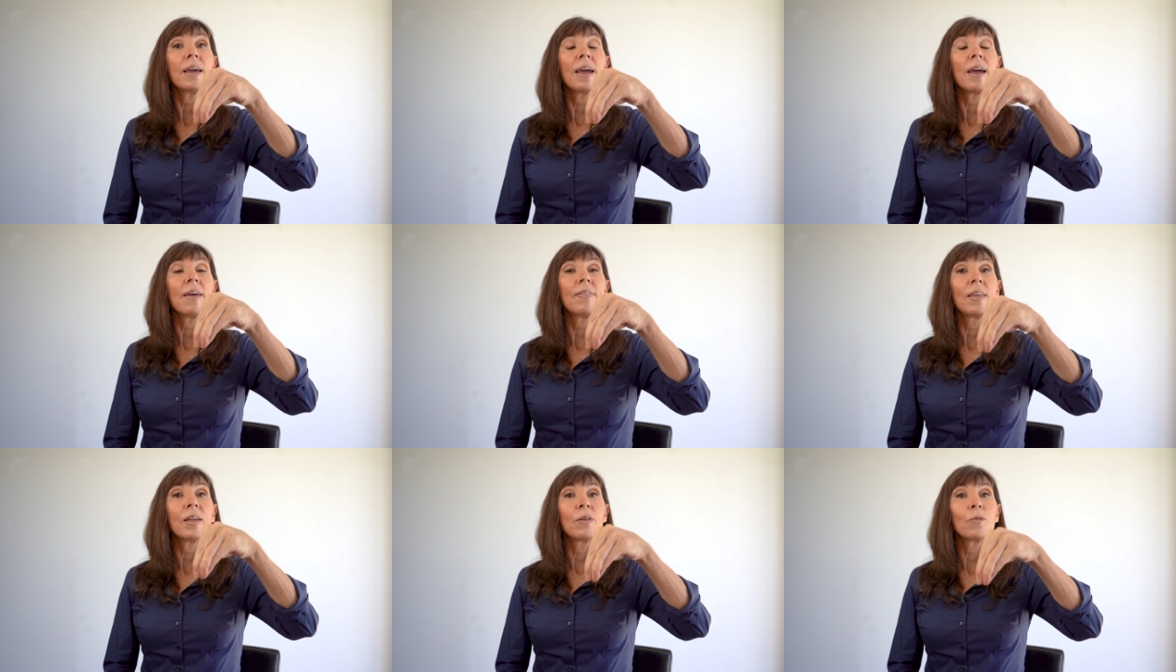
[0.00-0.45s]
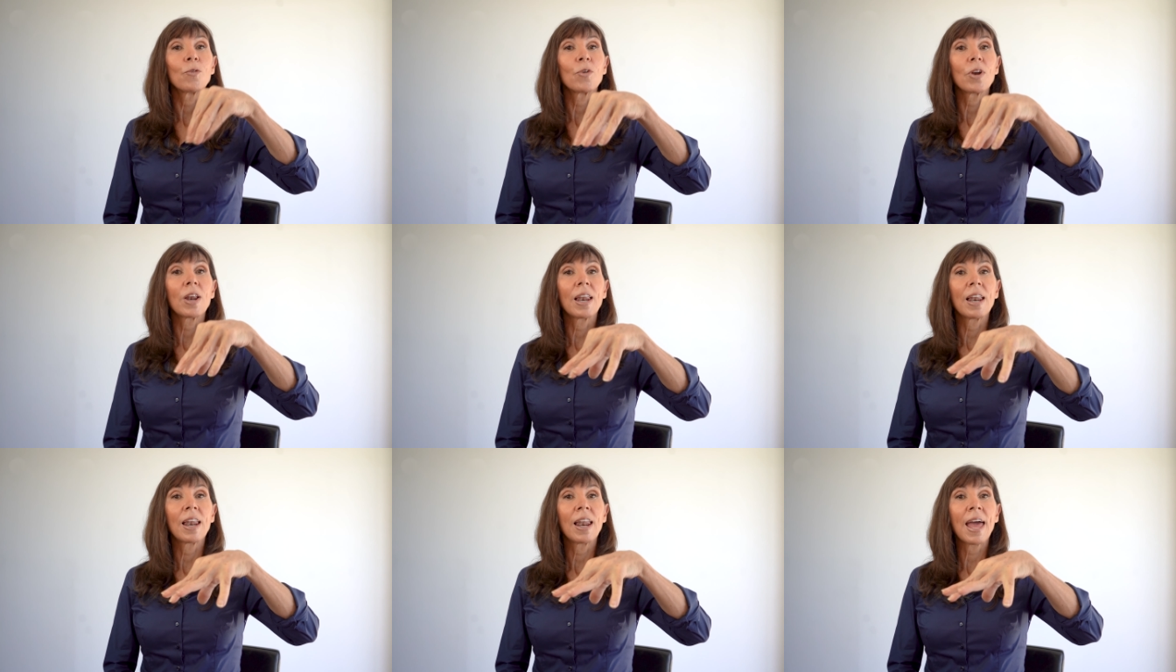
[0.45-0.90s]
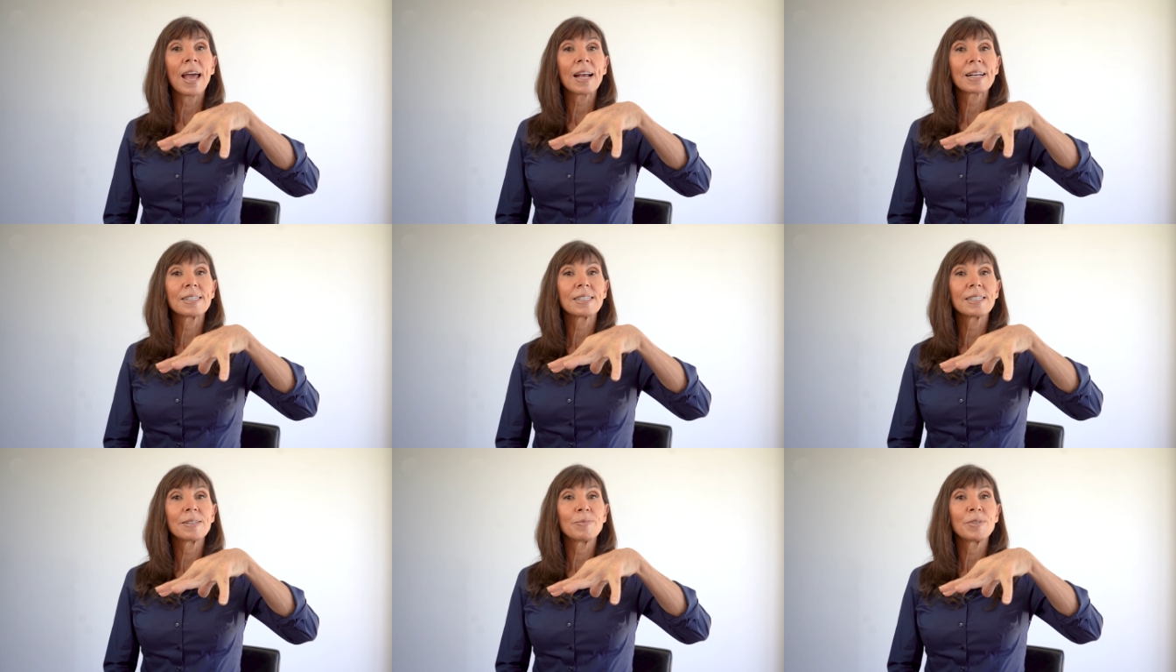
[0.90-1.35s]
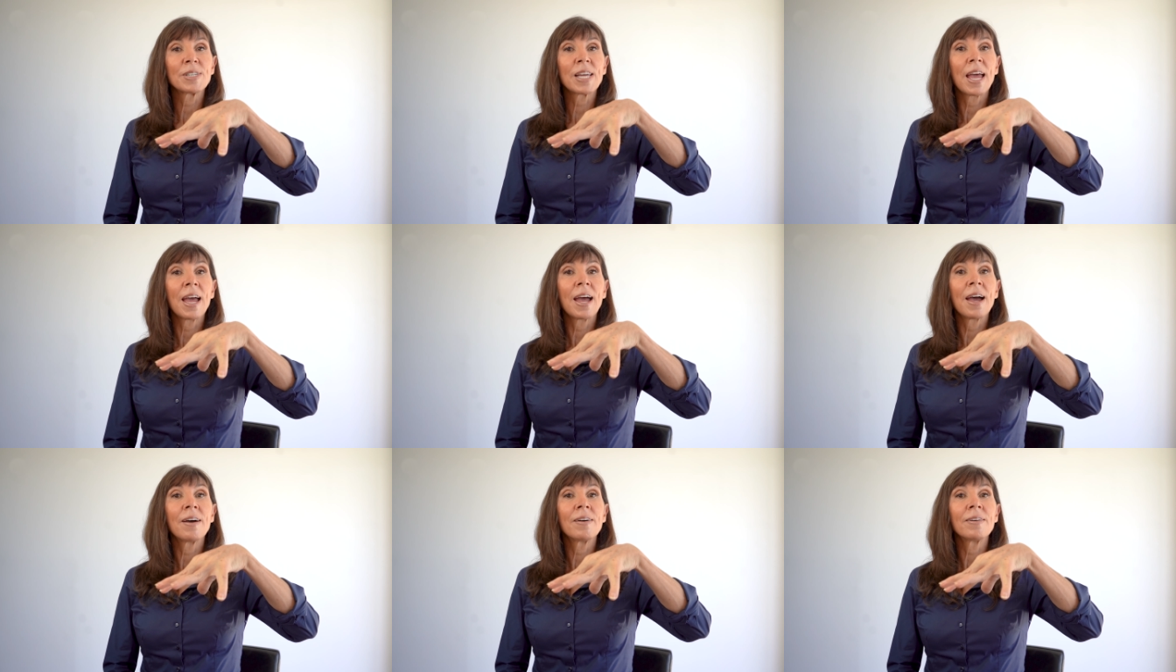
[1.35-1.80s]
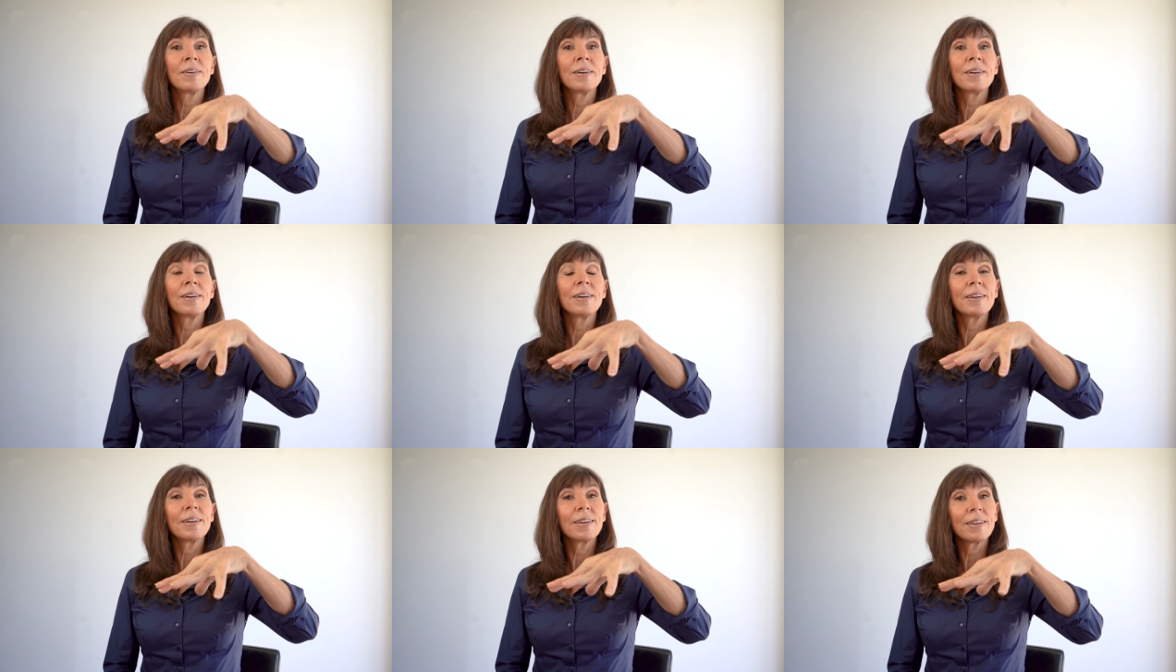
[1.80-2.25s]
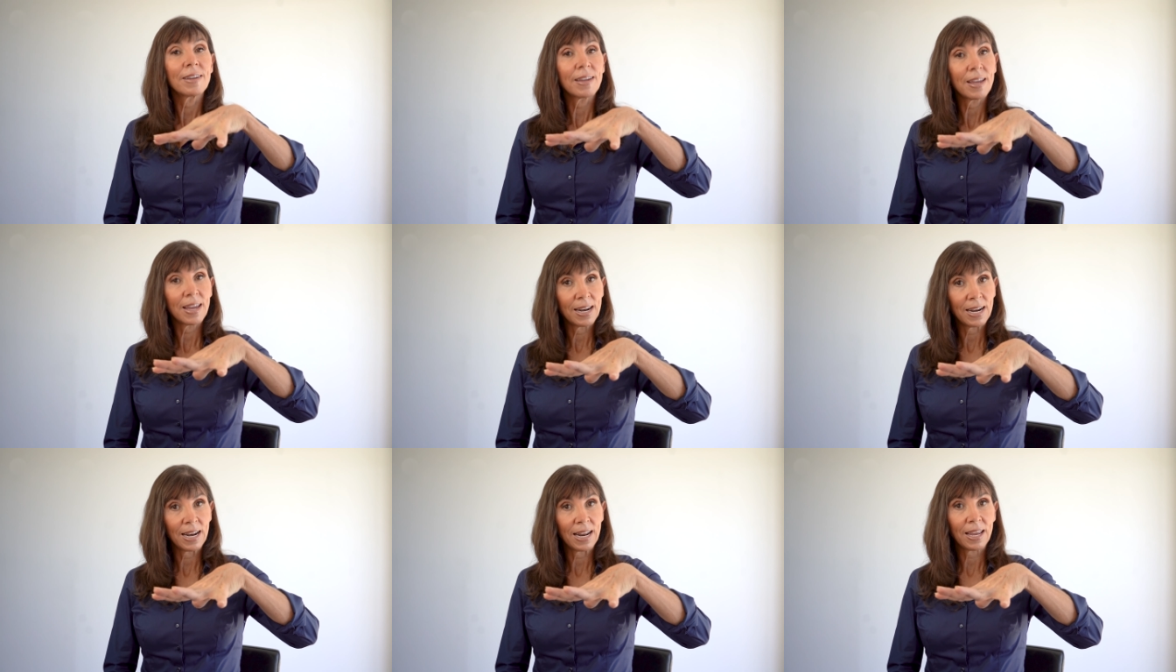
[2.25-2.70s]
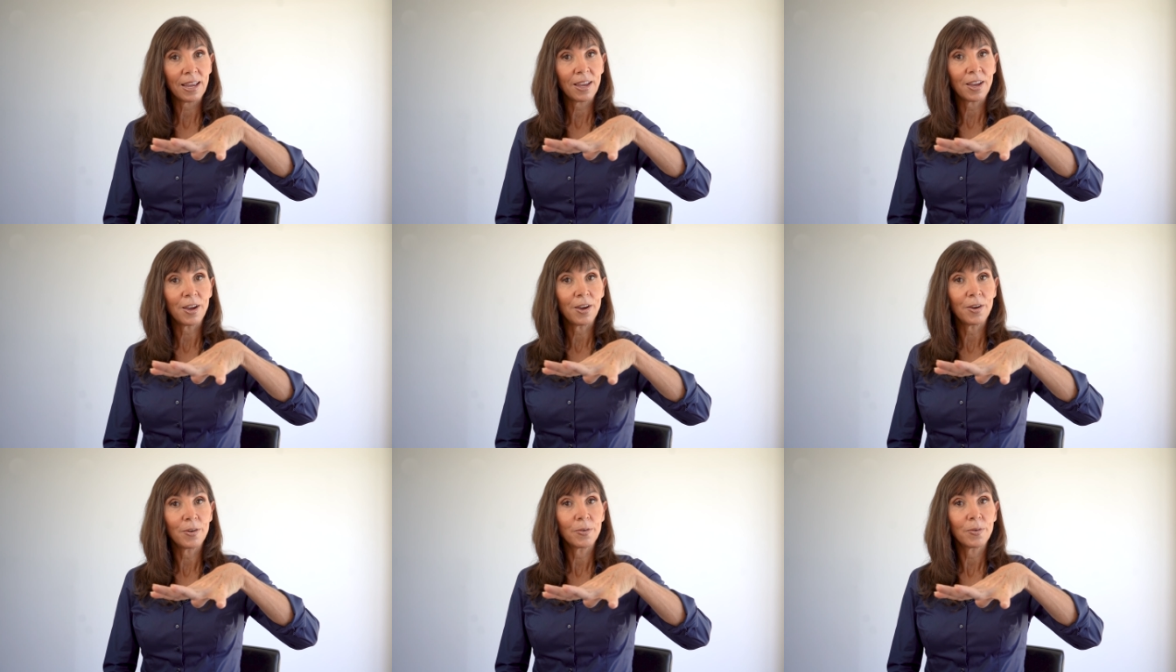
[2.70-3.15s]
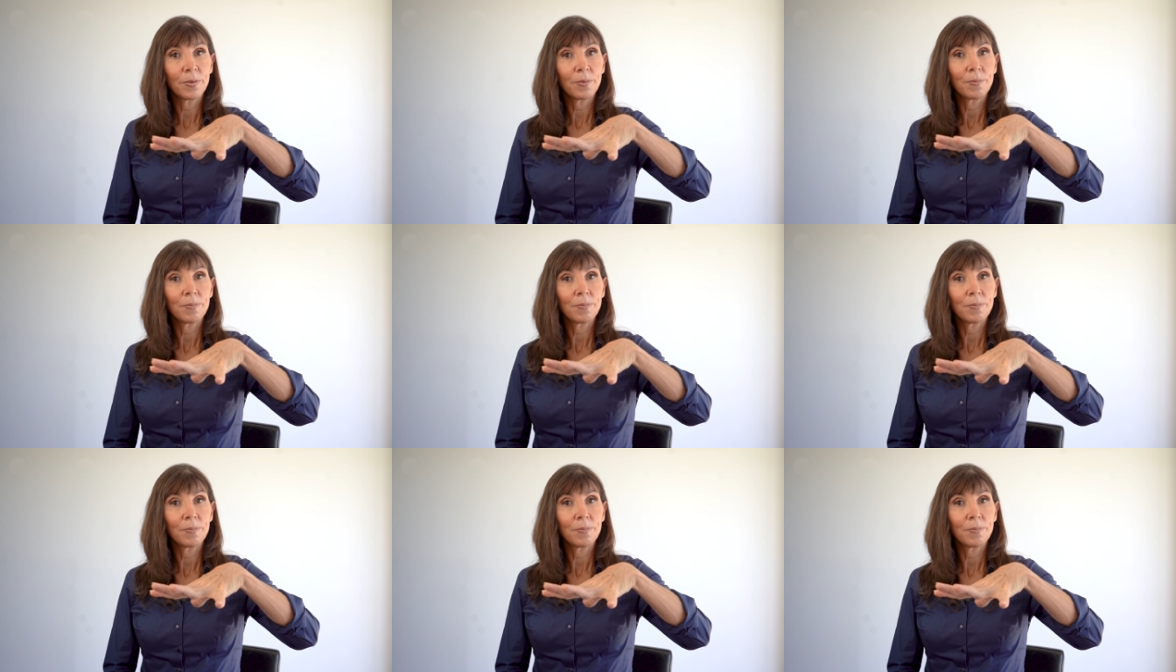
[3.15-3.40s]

and then relax them down and let go.